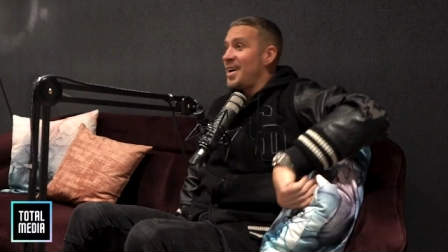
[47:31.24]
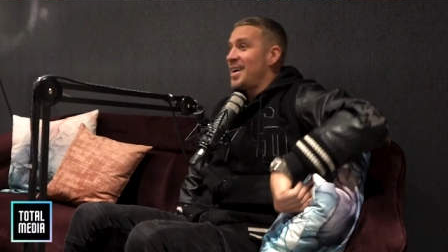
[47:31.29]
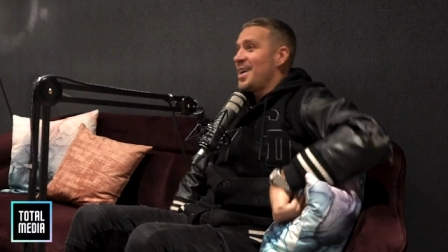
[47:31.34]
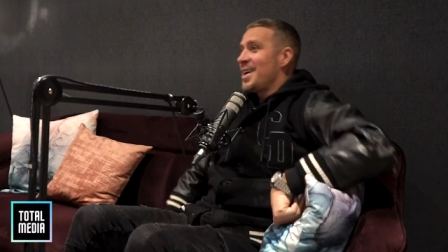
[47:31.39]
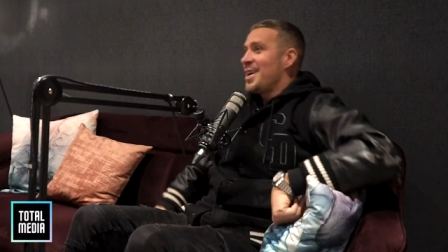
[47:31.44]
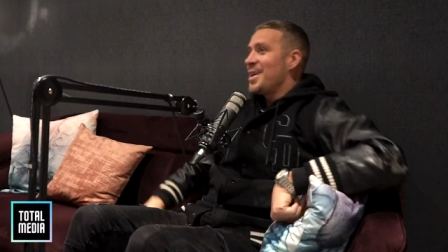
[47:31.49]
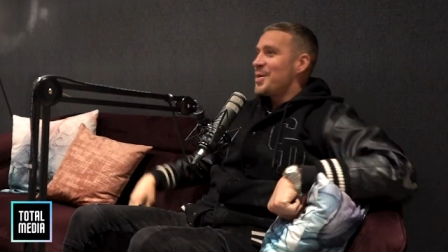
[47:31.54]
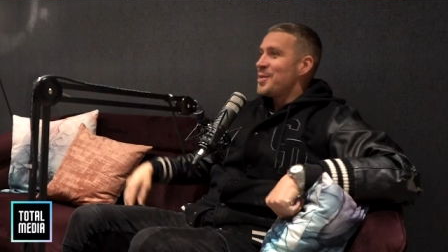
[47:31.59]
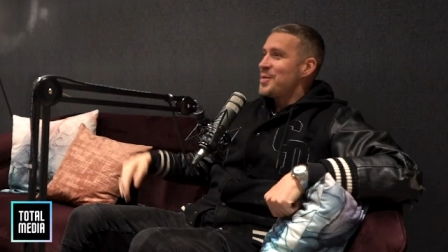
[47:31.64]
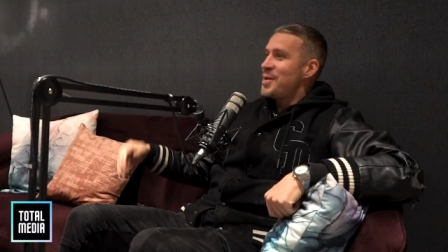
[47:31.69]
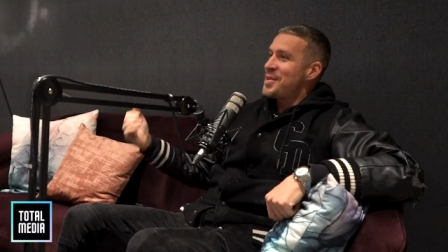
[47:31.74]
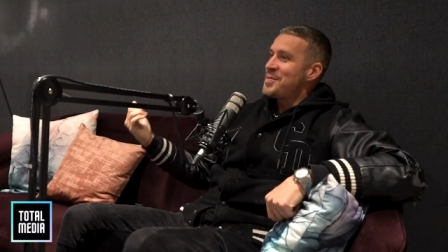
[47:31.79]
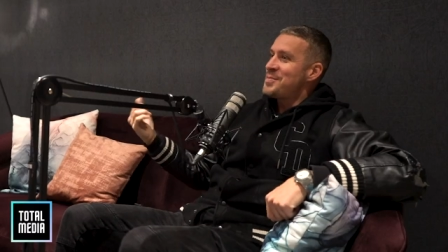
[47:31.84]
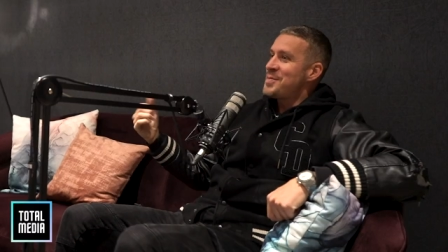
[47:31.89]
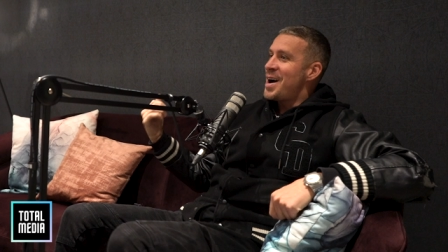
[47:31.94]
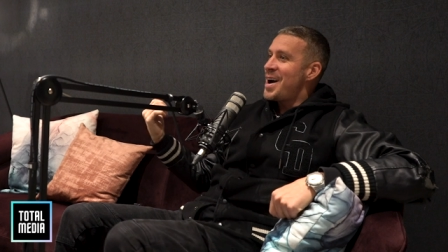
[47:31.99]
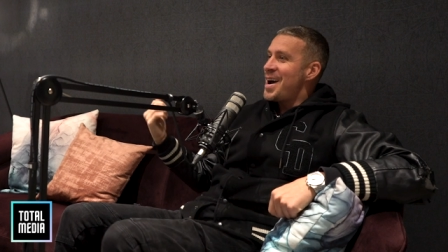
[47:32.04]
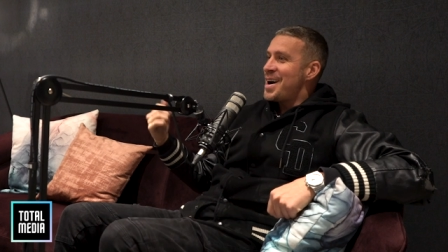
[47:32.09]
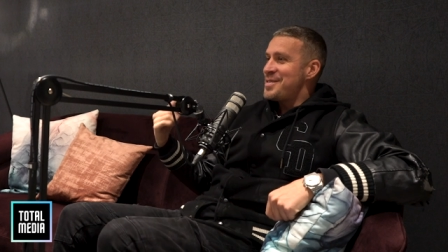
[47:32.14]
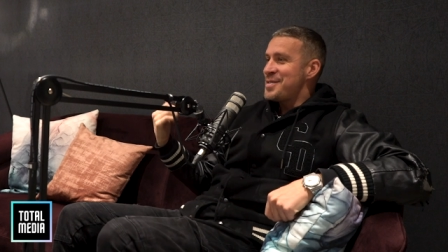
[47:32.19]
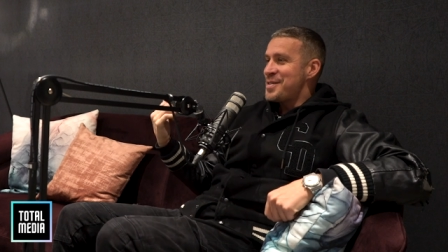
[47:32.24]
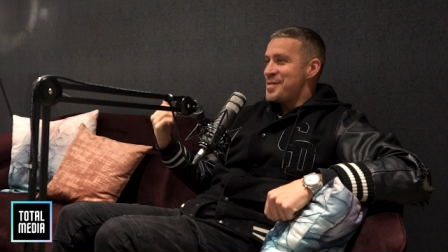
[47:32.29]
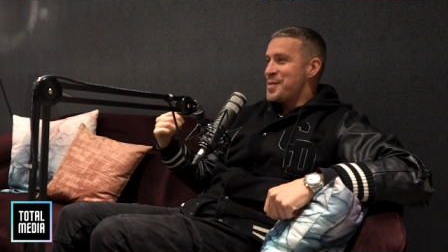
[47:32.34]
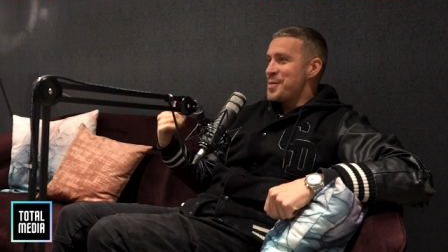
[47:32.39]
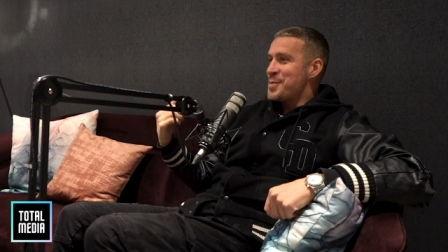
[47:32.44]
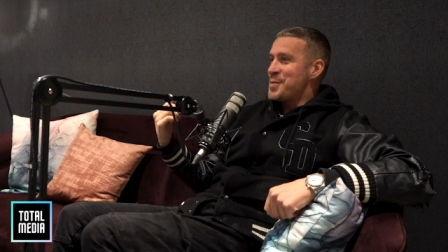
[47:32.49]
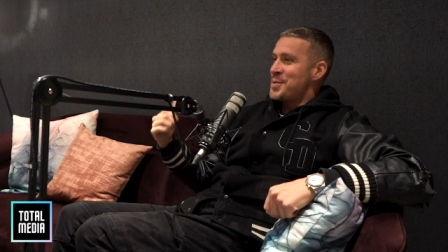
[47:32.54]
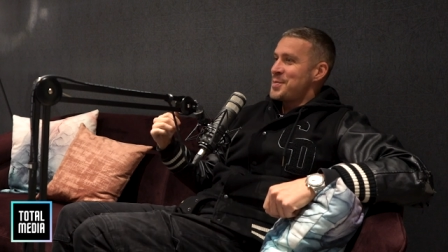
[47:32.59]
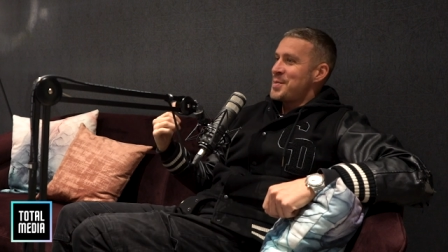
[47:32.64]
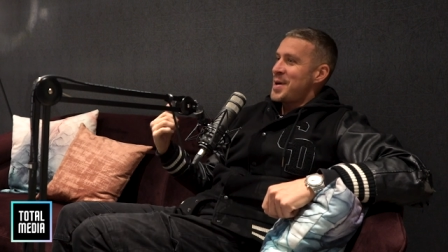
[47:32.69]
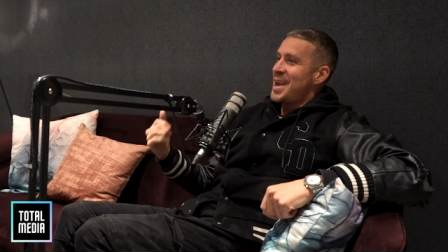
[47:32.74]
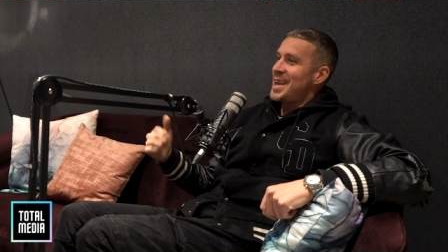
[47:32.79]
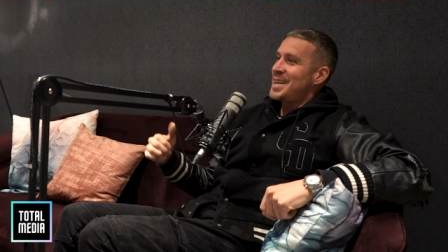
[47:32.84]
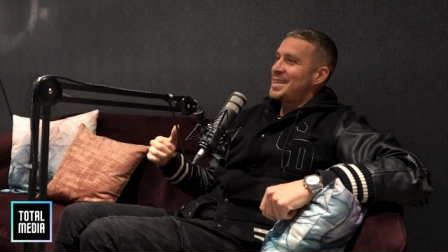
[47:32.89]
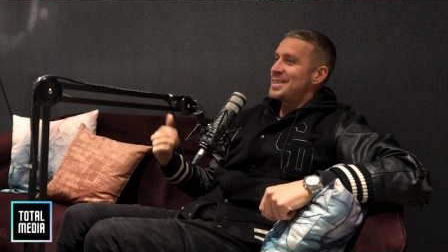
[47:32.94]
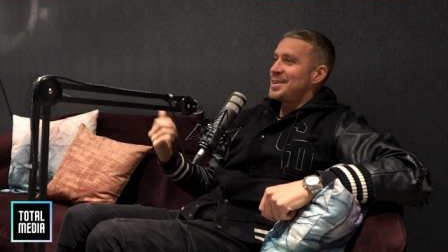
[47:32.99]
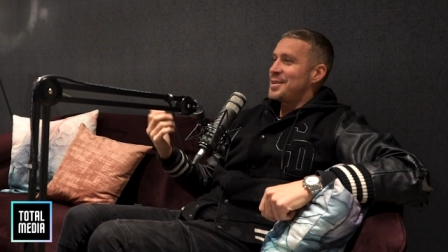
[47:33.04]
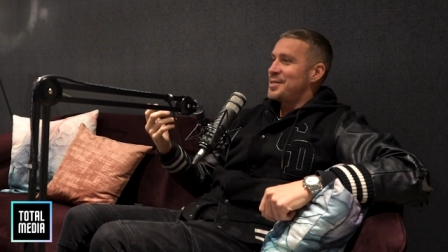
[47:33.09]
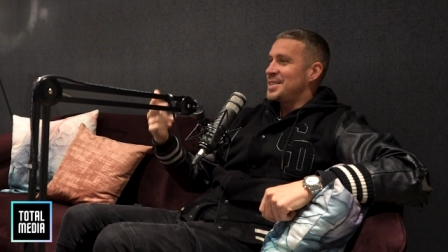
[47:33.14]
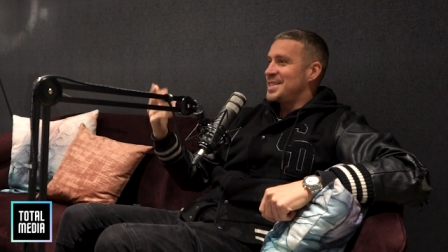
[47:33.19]
that, you'll take that. with my other football
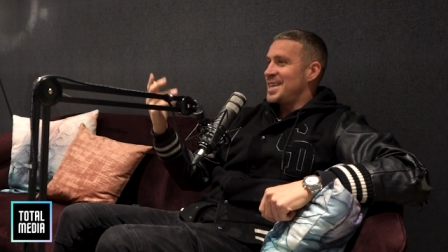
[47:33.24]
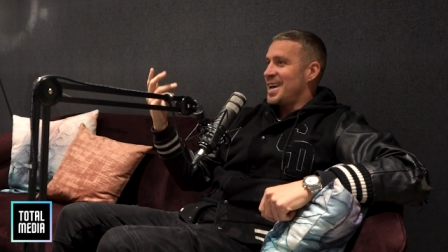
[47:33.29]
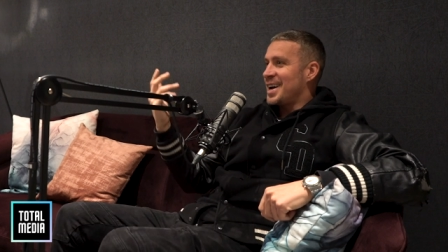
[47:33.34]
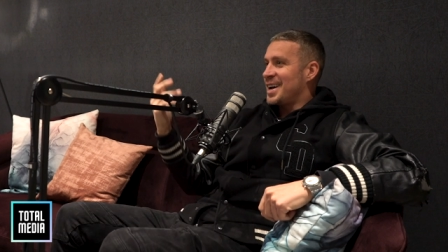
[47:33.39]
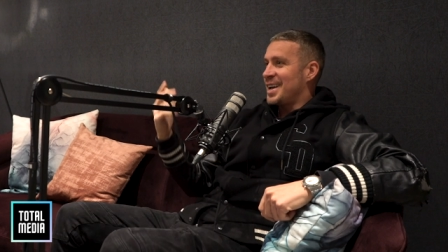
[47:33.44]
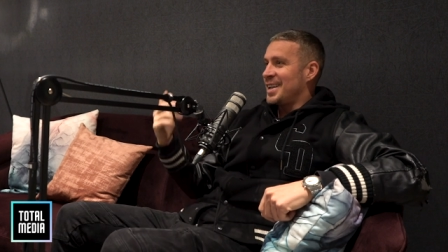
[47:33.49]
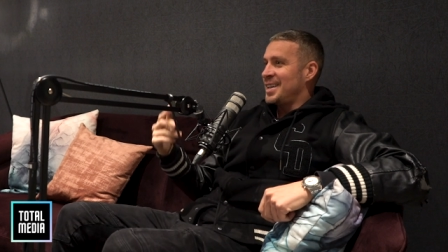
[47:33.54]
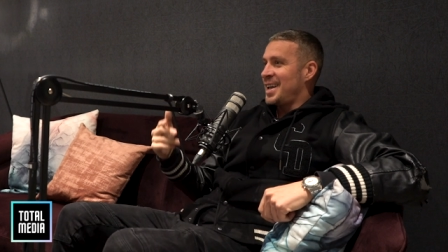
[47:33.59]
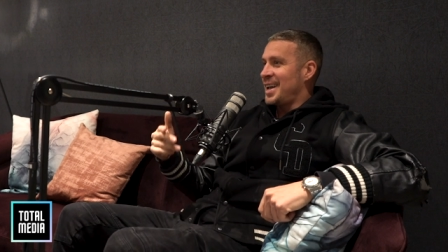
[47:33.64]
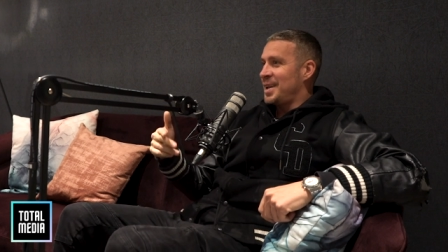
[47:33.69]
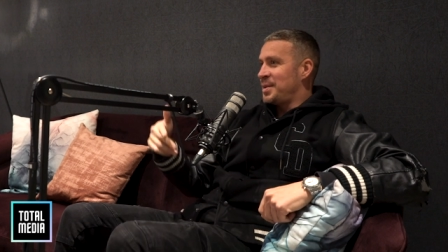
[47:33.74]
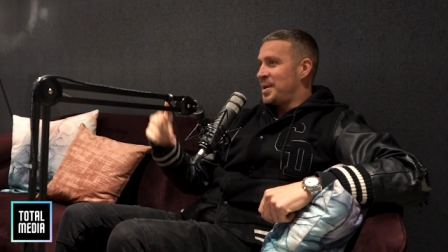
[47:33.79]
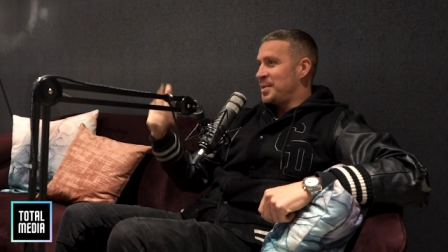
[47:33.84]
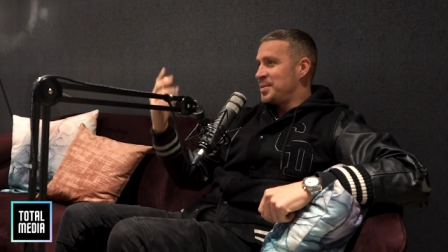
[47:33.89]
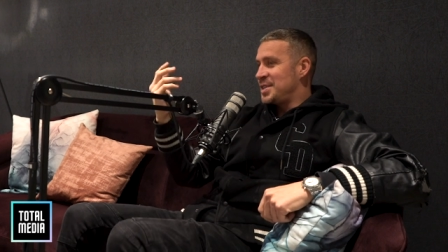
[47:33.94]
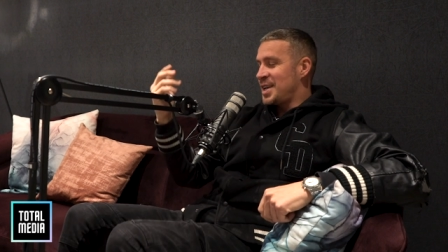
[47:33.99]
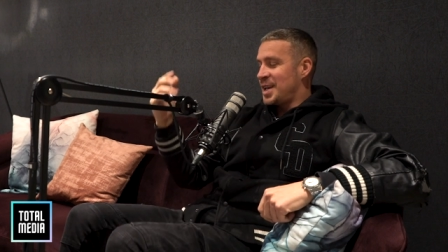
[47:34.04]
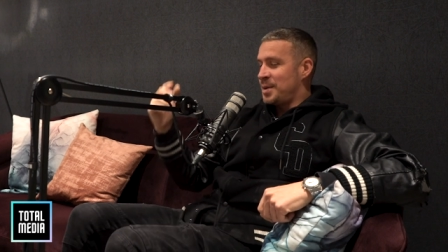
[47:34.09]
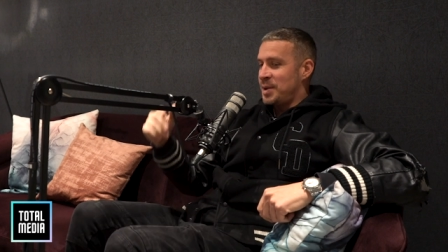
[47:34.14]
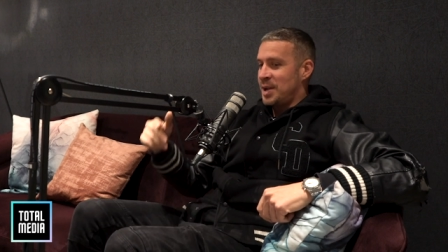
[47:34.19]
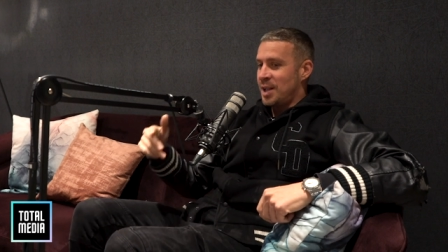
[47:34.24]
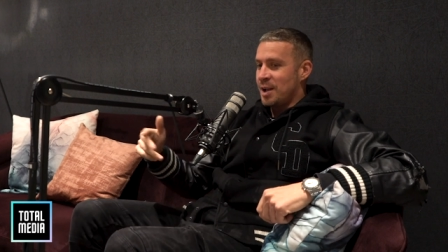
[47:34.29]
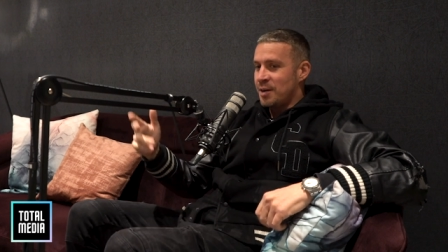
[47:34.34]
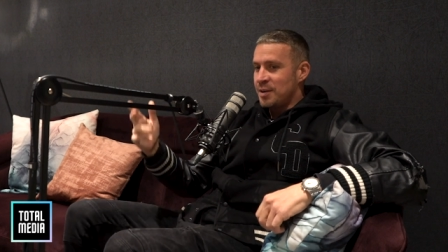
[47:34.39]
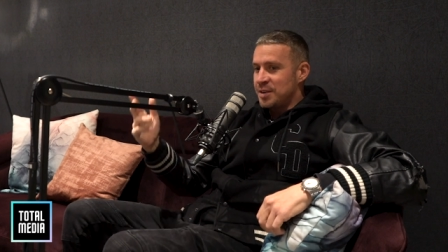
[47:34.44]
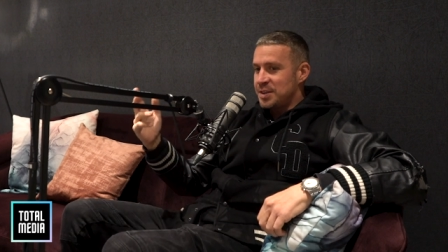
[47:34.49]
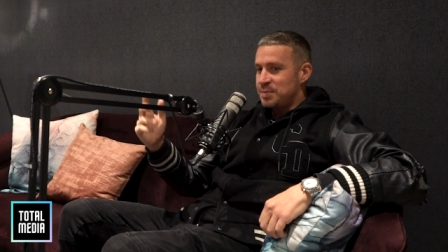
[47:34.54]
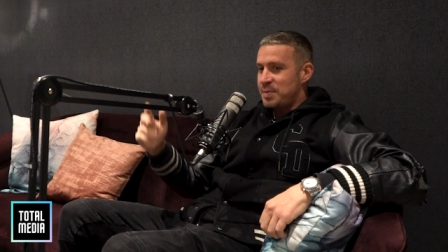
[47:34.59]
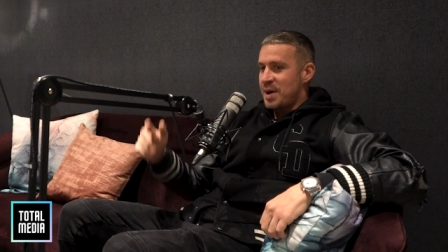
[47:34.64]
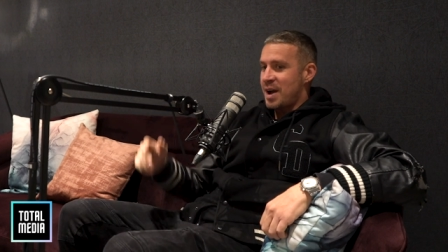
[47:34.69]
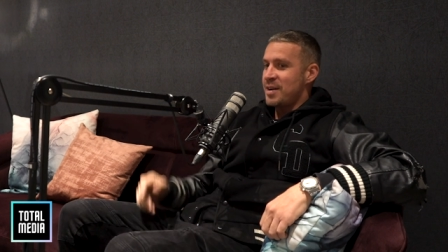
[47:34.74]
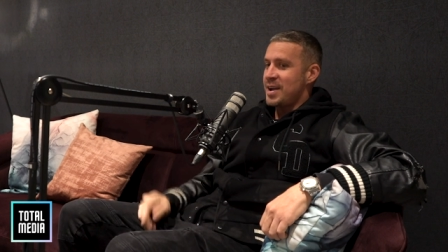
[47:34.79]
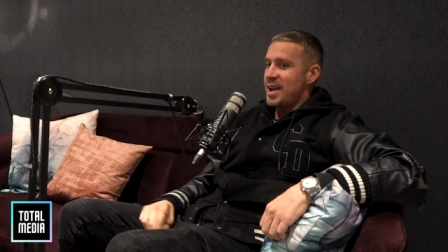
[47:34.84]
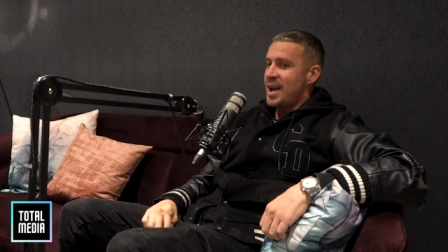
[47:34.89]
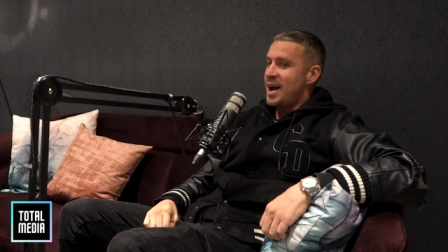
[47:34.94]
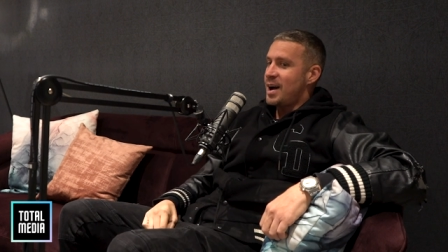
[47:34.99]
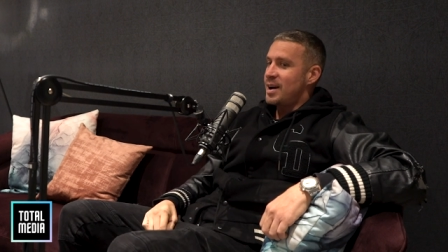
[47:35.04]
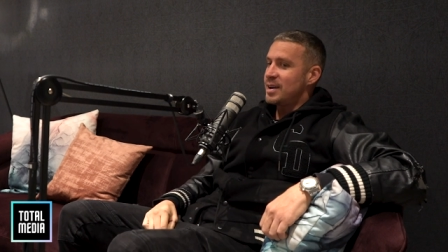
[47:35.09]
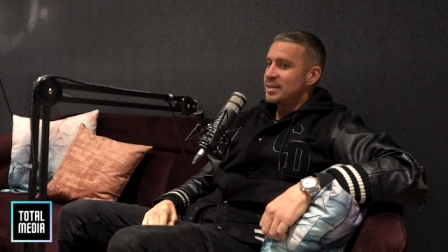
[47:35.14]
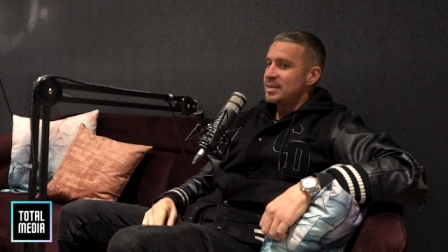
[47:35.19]
mates, obviously I can name them Jamie Lawrence, Barry
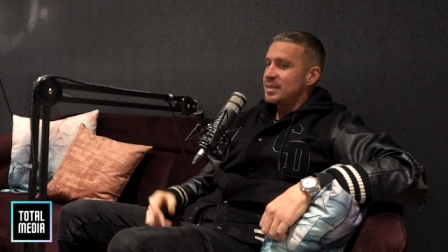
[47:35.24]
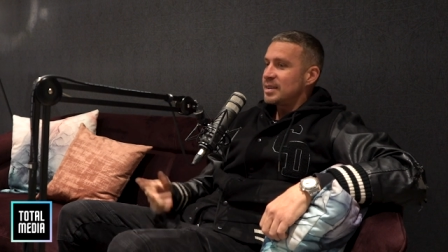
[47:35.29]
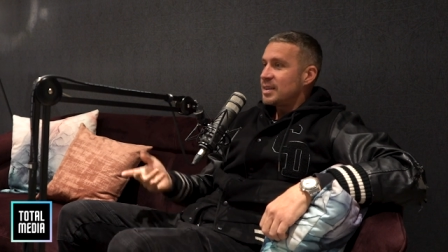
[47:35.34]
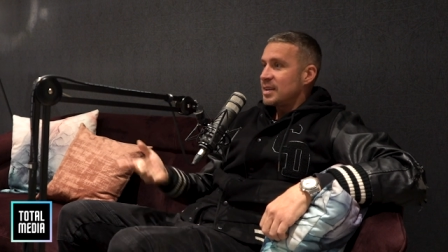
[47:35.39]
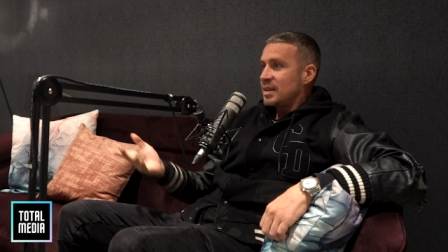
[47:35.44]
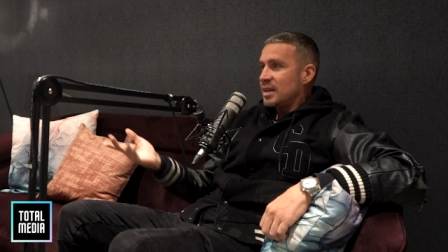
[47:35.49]
Hayles.